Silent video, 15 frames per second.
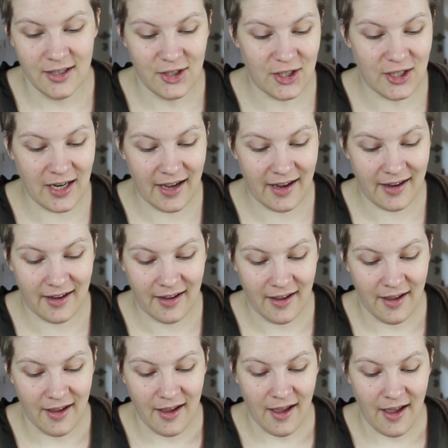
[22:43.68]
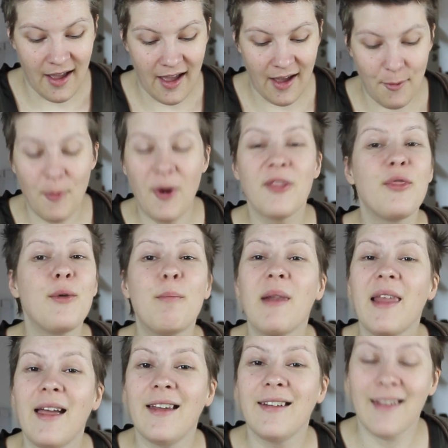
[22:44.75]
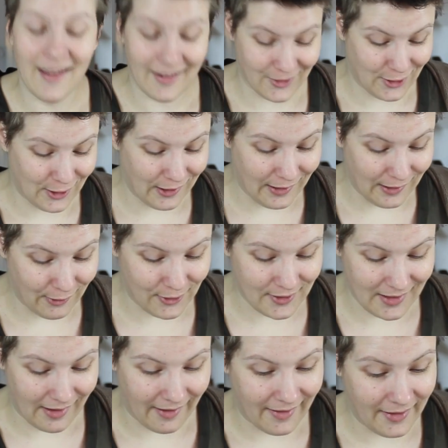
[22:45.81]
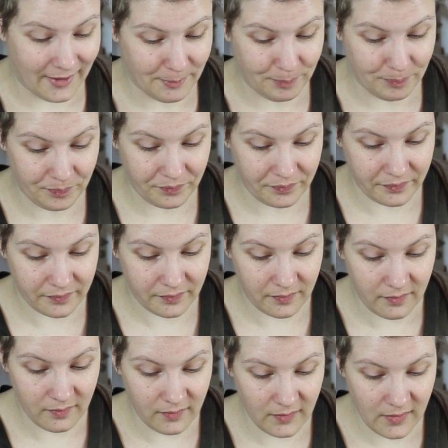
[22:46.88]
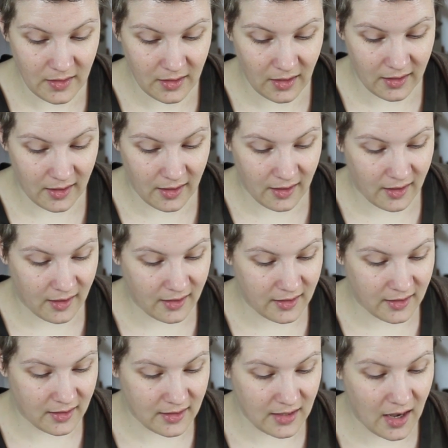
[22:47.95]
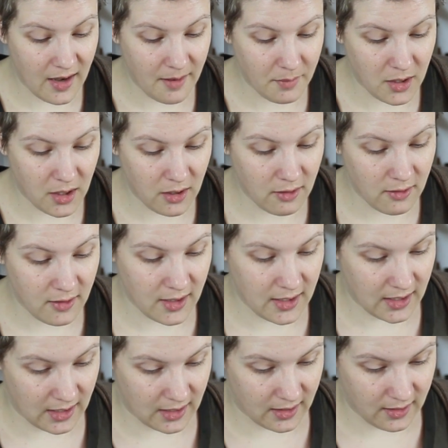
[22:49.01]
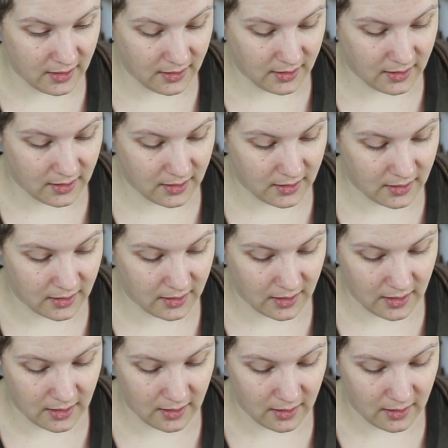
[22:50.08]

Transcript: check what the plant actually looks like, because I'm curious